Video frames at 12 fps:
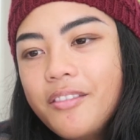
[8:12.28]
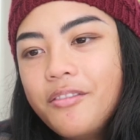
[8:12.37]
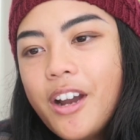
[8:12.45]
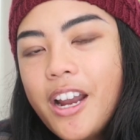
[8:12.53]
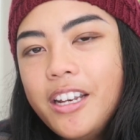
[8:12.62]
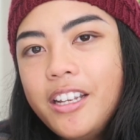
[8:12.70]

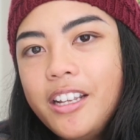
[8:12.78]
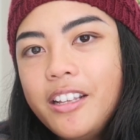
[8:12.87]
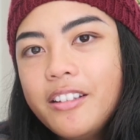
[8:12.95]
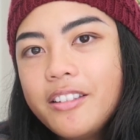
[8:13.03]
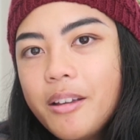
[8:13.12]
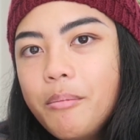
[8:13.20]

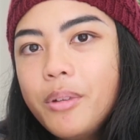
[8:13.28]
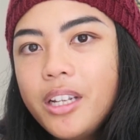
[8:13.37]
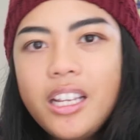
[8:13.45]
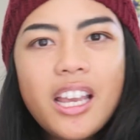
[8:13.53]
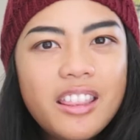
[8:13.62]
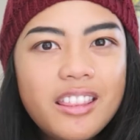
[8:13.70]
finding
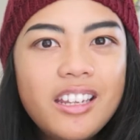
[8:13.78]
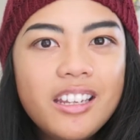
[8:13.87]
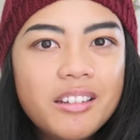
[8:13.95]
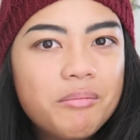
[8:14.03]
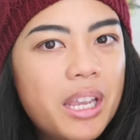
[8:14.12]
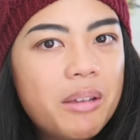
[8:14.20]
somebody, I
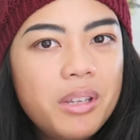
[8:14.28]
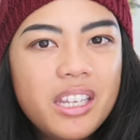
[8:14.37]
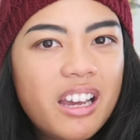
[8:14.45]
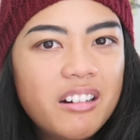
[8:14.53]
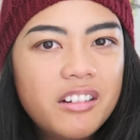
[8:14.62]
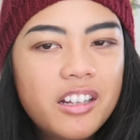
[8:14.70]
think,
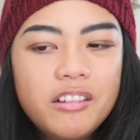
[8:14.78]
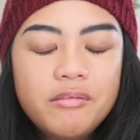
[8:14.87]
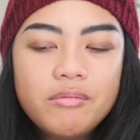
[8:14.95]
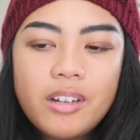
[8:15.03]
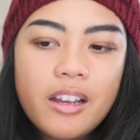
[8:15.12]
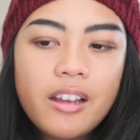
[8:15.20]
maybe, I don't
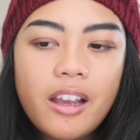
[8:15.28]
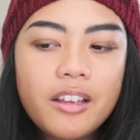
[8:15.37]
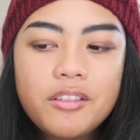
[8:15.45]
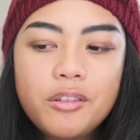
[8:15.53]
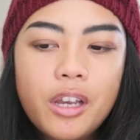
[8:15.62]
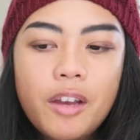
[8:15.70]
know.
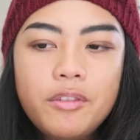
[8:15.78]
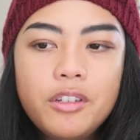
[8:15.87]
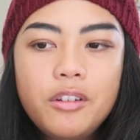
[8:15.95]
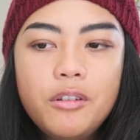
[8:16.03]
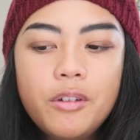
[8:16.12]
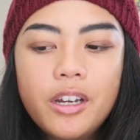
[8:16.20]
I still have
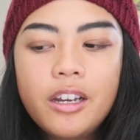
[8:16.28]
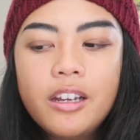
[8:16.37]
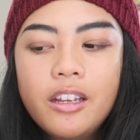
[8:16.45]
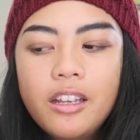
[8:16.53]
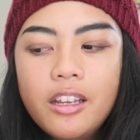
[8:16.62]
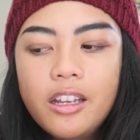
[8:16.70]
to do
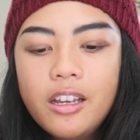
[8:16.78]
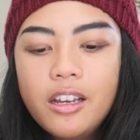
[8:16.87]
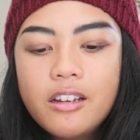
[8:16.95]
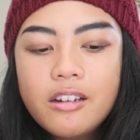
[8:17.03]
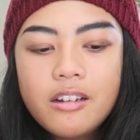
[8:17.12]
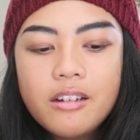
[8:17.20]

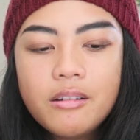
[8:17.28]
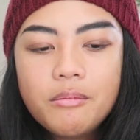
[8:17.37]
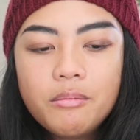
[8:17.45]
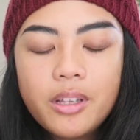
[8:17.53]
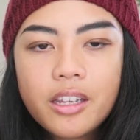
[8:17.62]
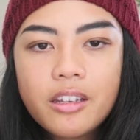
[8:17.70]

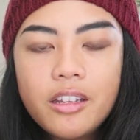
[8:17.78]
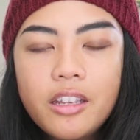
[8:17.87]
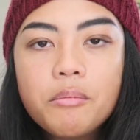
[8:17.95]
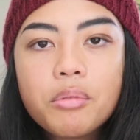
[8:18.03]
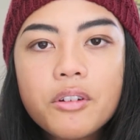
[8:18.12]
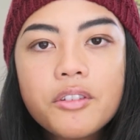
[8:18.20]
like an
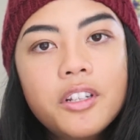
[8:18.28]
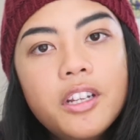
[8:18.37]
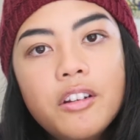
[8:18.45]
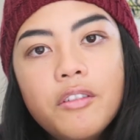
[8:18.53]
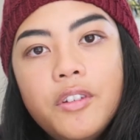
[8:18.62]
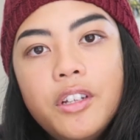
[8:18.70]
in-person
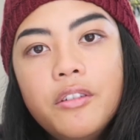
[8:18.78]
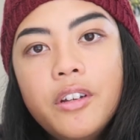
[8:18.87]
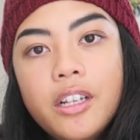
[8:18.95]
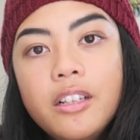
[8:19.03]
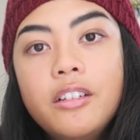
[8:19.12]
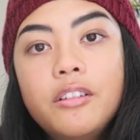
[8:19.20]
interview
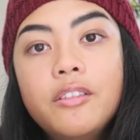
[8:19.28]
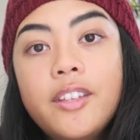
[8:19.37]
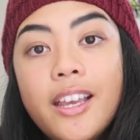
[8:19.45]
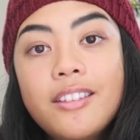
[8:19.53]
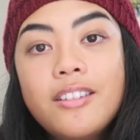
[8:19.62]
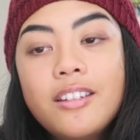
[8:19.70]
and a little
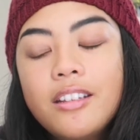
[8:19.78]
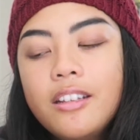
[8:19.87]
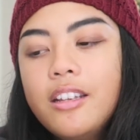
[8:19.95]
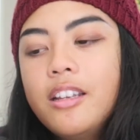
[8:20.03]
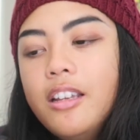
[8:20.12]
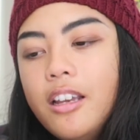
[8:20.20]
test
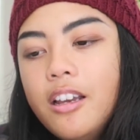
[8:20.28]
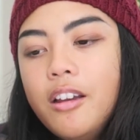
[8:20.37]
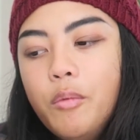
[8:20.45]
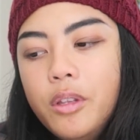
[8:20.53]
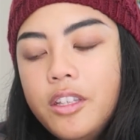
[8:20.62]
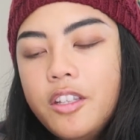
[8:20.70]

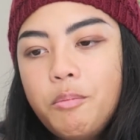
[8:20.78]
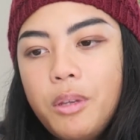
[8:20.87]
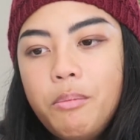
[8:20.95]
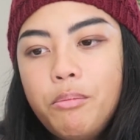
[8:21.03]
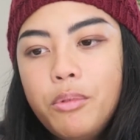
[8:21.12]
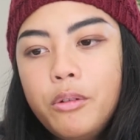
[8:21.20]
with these
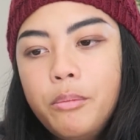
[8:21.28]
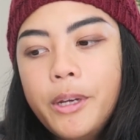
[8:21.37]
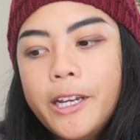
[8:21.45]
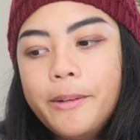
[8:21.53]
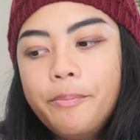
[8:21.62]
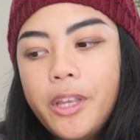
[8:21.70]
people,
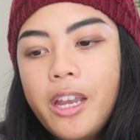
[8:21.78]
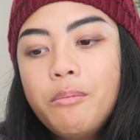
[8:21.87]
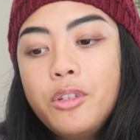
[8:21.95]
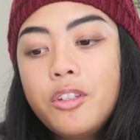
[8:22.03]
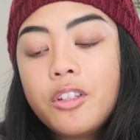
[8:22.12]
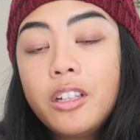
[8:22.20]
but
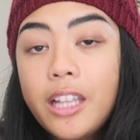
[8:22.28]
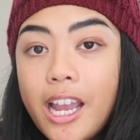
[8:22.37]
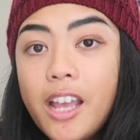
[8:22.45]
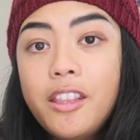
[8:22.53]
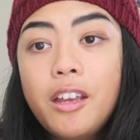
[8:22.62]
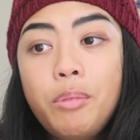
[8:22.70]
I'm just
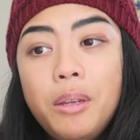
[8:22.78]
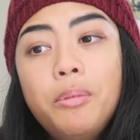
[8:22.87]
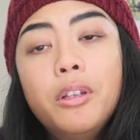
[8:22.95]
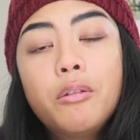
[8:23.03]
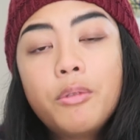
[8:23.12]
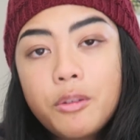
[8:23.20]
glad that
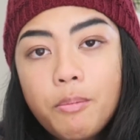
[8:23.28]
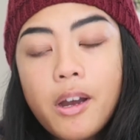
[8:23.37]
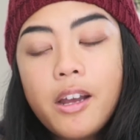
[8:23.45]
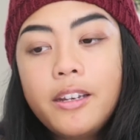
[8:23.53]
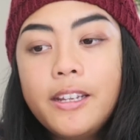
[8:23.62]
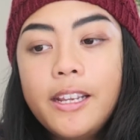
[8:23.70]
people are
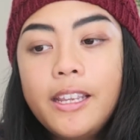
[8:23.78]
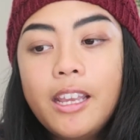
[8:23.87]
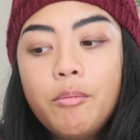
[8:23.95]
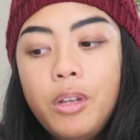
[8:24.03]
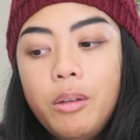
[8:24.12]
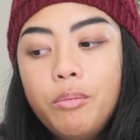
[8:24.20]
responding,
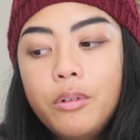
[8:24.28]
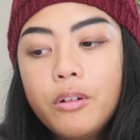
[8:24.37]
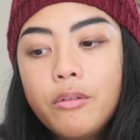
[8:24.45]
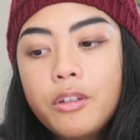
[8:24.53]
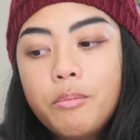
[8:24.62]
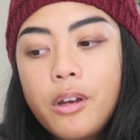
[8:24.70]
and people
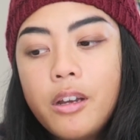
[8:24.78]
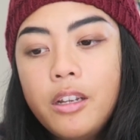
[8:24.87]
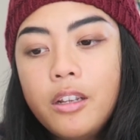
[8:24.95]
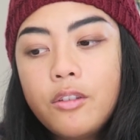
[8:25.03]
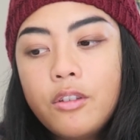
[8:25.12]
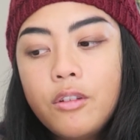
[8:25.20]
are
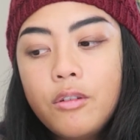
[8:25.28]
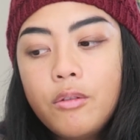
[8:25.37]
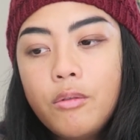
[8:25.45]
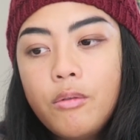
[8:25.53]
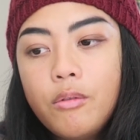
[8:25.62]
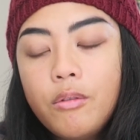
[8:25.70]
responding
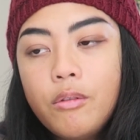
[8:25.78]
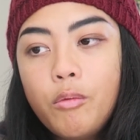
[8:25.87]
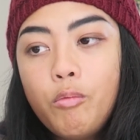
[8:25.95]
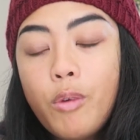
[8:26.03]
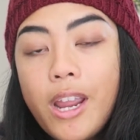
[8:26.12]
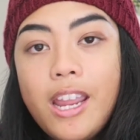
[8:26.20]
to the
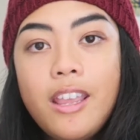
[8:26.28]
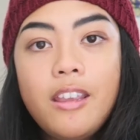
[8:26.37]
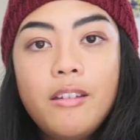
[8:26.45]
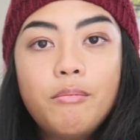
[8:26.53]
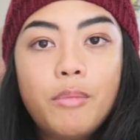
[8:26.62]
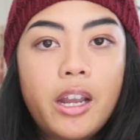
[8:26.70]

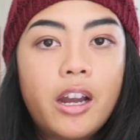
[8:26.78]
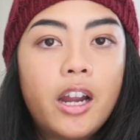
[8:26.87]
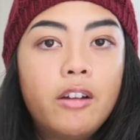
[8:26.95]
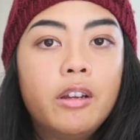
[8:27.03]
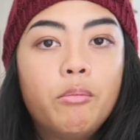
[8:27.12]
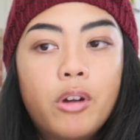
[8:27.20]
way my
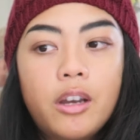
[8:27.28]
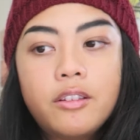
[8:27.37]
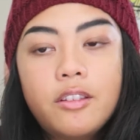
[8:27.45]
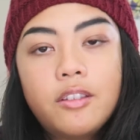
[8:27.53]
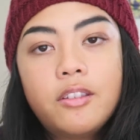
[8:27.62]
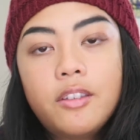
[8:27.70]
hiring
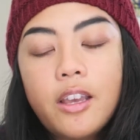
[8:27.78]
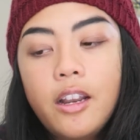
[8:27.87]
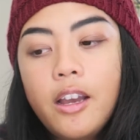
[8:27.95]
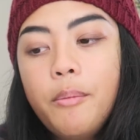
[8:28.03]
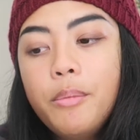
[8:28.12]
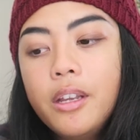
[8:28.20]
process is set
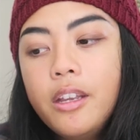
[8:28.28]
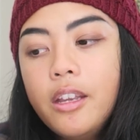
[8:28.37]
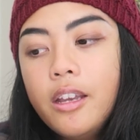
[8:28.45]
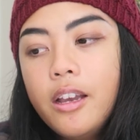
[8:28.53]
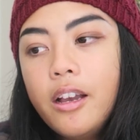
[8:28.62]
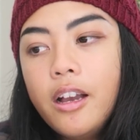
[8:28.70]
up.
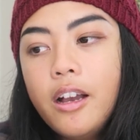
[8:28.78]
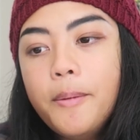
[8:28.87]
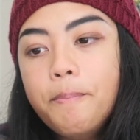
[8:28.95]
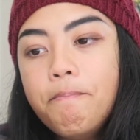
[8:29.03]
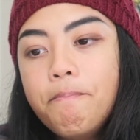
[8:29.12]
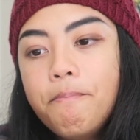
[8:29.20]

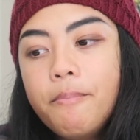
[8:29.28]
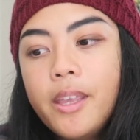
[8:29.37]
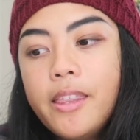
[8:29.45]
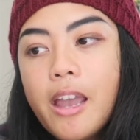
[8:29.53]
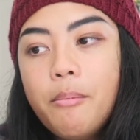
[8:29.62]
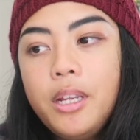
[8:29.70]

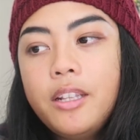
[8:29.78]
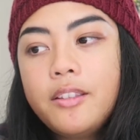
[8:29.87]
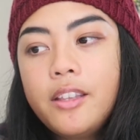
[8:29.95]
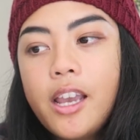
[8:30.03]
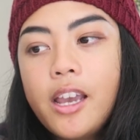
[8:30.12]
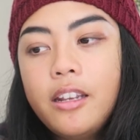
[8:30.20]
And that
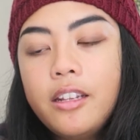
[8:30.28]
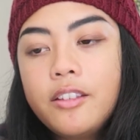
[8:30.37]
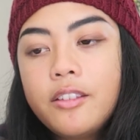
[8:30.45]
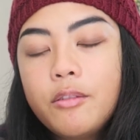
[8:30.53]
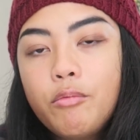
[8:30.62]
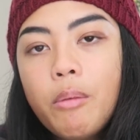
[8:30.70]
means that
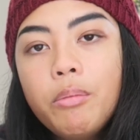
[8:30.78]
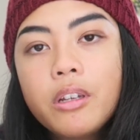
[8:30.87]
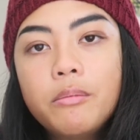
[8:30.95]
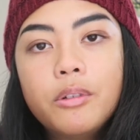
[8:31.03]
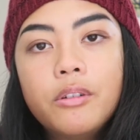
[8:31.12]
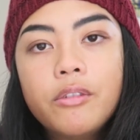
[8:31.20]
it's
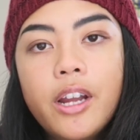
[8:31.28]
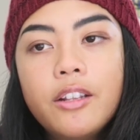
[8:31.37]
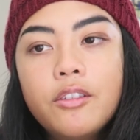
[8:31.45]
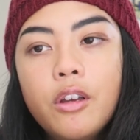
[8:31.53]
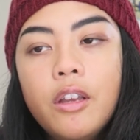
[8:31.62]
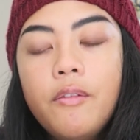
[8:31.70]
replicable,
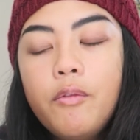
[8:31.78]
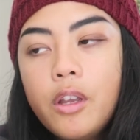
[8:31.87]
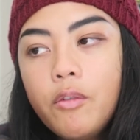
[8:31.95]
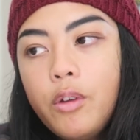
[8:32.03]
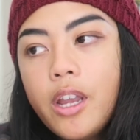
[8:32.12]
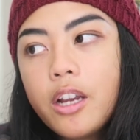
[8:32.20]
right? So
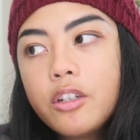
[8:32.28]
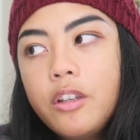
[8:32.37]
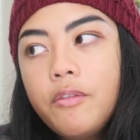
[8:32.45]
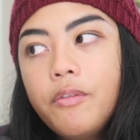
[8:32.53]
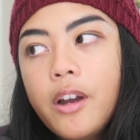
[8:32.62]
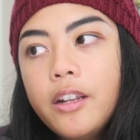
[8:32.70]
if we
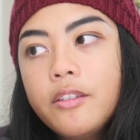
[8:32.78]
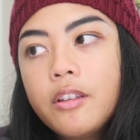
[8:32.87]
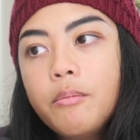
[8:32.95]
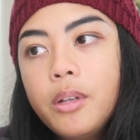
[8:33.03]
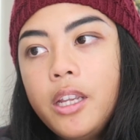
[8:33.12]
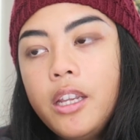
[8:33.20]
actually find
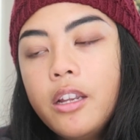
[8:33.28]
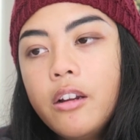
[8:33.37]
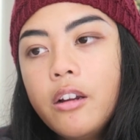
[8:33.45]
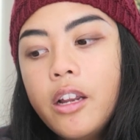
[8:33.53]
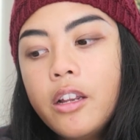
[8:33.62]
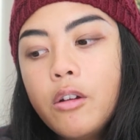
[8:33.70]
somebody
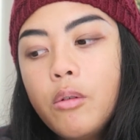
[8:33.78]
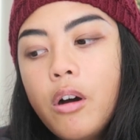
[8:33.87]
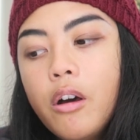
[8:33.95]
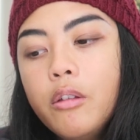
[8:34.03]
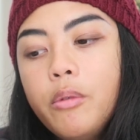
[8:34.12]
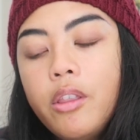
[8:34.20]
here and go
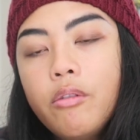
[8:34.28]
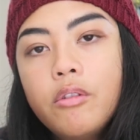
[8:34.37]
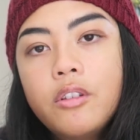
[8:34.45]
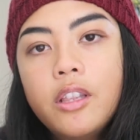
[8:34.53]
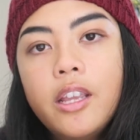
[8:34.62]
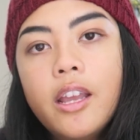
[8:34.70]
all the way
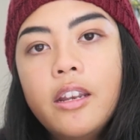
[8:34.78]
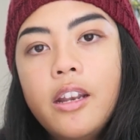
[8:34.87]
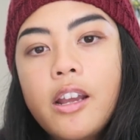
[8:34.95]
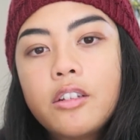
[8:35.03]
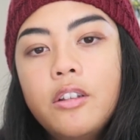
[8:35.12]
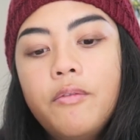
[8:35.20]
through to the end
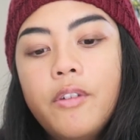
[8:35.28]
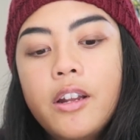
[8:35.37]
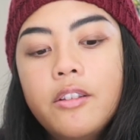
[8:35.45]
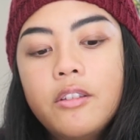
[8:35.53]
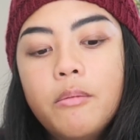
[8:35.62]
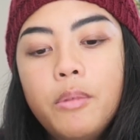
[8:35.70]
and actually
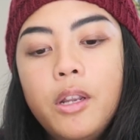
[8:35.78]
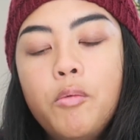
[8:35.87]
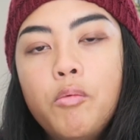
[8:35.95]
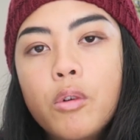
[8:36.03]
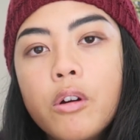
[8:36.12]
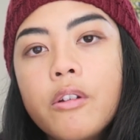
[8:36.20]
find somebody
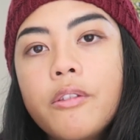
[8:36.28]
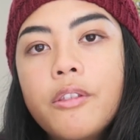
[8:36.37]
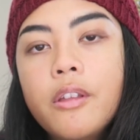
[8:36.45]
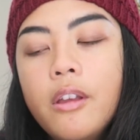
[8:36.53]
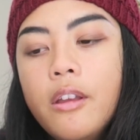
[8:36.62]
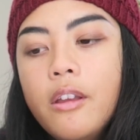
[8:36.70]
worth